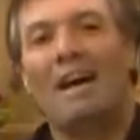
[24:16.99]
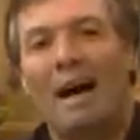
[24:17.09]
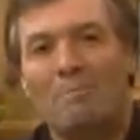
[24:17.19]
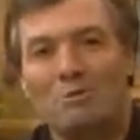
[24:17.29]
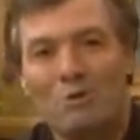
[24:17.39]

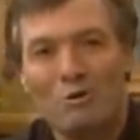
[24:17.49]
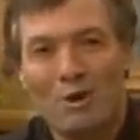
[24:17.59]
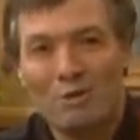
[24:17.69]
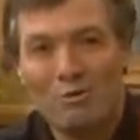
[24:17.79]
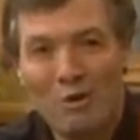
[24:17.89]
I'm sure you're
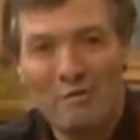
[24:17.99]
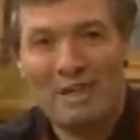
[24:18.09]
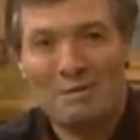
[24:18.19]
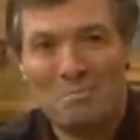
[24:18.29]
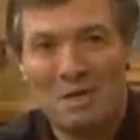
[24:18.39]
going to love
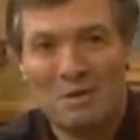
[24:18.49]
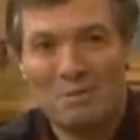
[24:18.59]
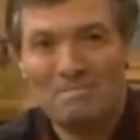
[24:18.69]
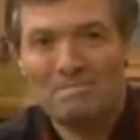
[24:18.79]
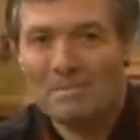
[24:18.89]
that
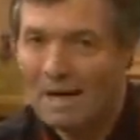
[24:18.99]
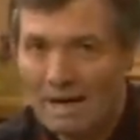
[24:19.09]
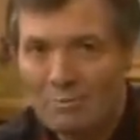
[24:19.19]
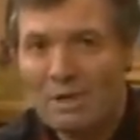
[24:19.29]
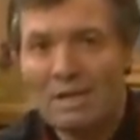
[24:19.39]
menu.
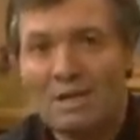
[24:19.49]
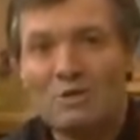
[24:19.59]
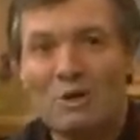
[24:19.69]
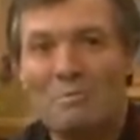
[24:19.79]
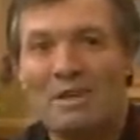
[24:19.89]
I really
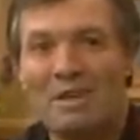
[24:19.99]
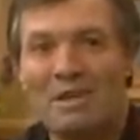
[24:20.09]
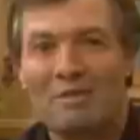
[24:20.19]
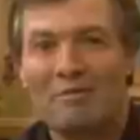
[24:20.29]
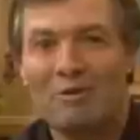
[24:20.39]
enjoy making
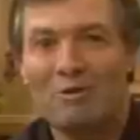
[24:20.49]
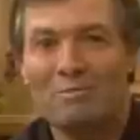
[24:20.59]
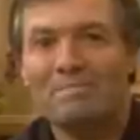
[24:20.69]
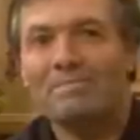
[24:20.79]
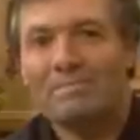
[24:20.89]
it for you.